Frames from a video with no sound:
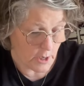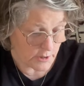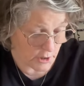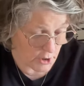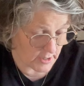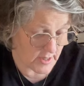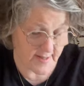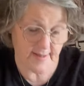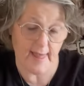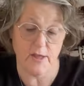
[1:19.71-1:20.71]
So you can
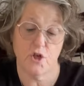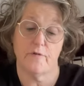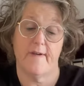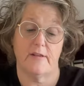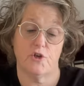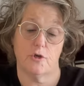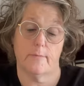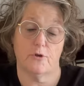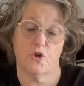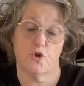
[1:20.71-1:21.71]
slice your
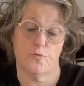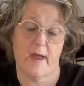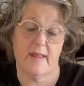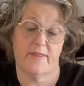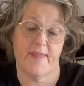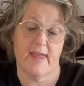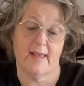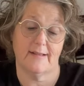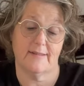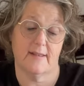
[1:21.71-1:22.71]
vegetables, shred
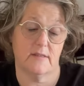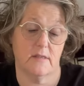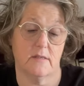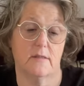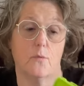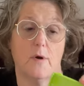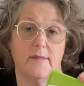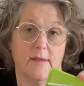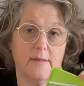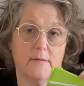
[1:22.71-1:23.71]
things. This is the one
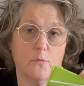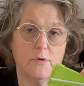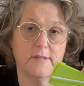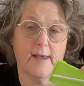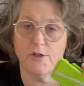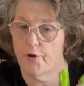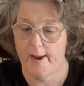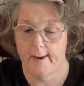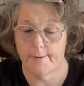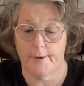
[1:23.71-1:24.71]
that will slice your
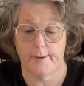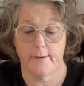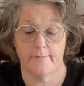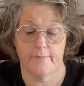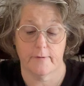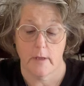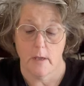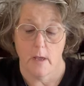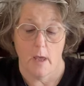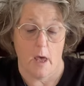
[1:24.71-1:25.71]
hand off.
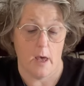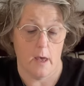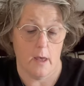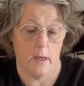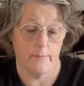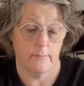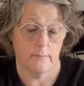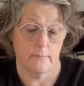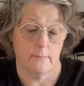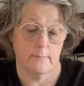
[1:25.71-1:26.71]
Um,
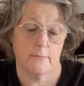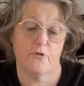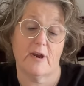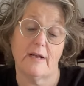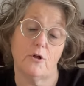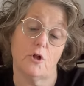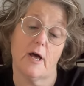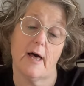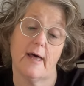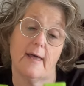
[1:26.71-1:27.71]
crinkle
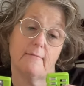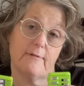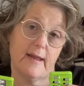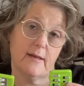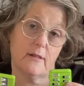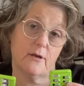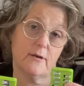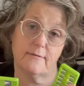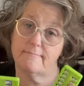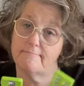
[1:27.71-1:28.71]
cut,
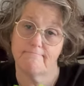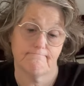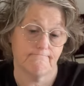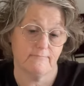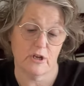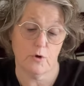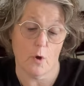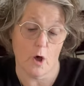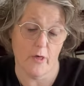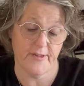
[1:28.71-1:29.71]
regular. You can do
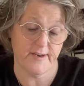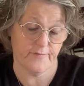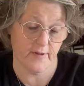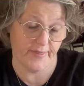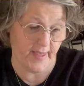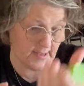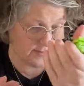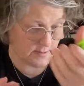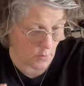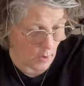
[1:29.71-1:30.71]
all the different things.
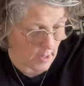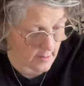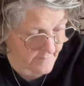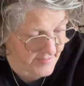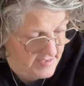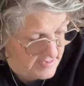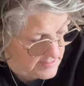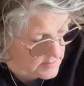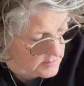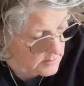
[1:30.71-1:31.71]
So all of
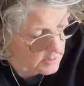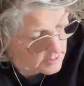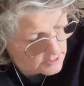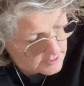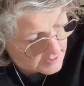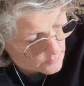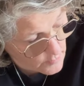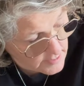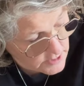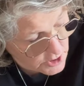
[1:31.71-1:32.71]
these, you get
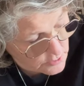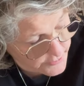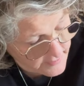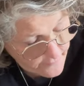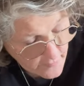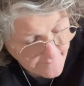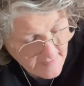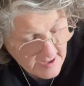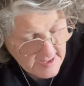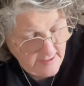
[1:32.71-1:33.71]
one, two, three, four,
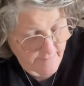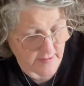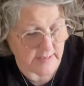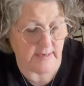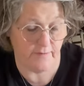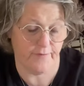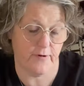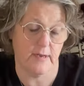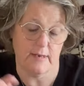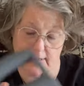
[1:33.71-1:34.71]
five
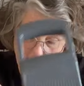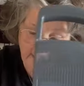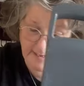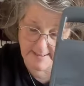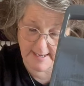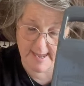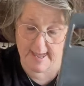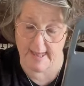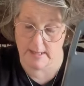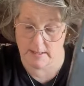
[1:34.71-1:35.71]
different slicing
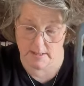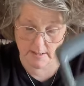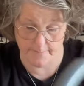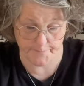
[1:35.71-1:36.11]
heads.